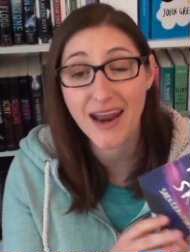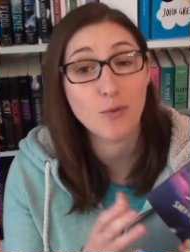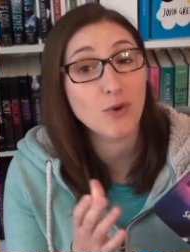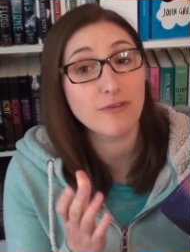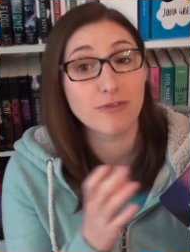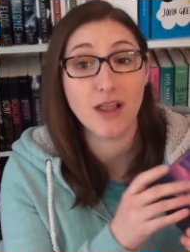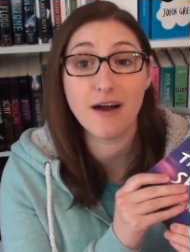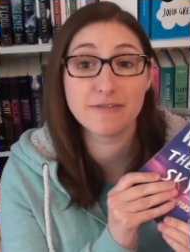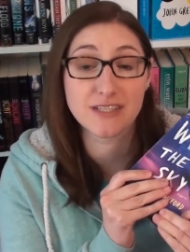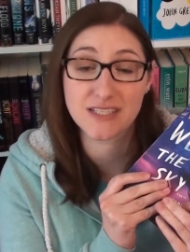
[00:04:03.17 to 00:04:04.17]
and I would have
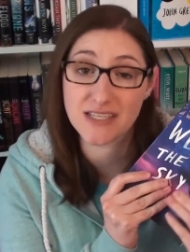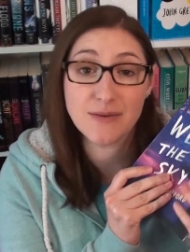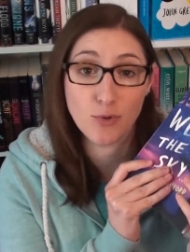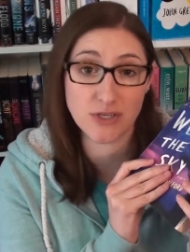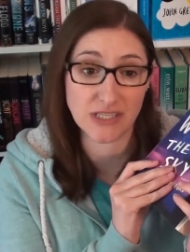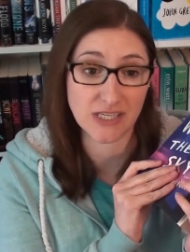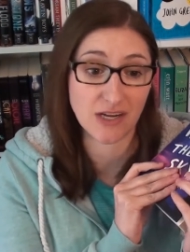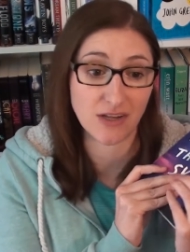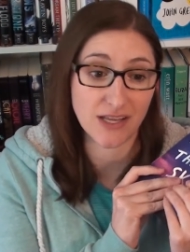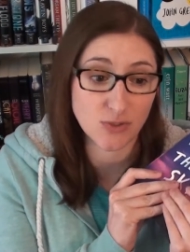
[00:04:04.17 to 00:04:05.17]
loved to see more
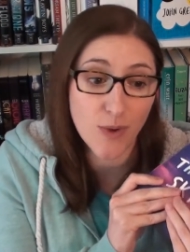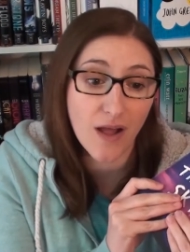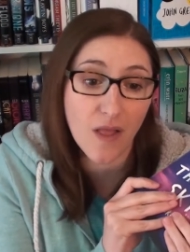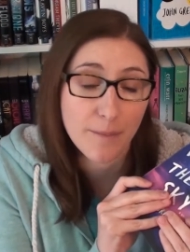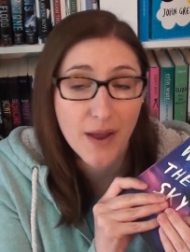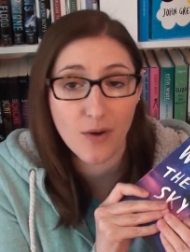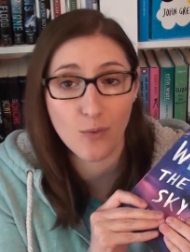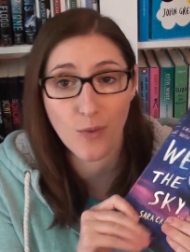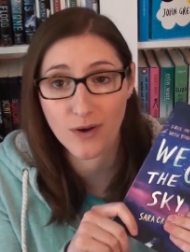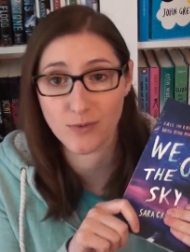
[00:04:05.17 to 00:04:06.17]
detail as well
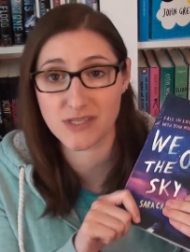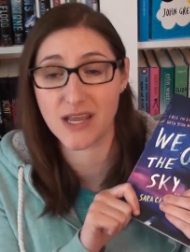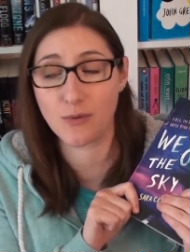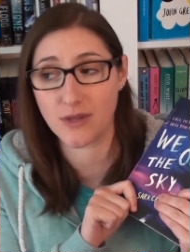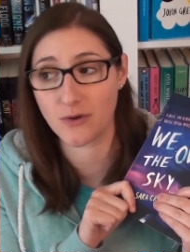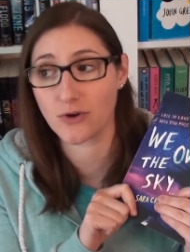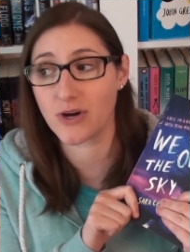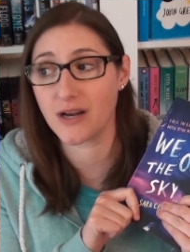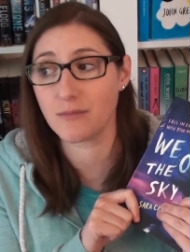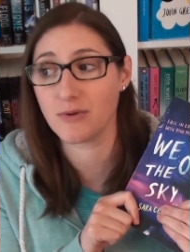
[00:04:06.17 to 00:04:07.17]
about what it was like when they were
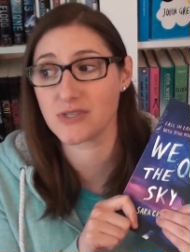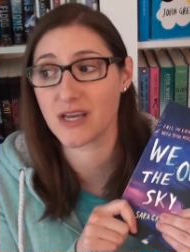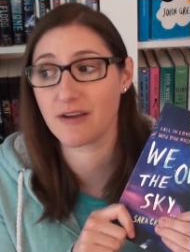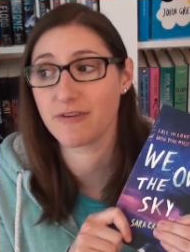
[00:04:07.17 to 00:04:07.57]
creating music.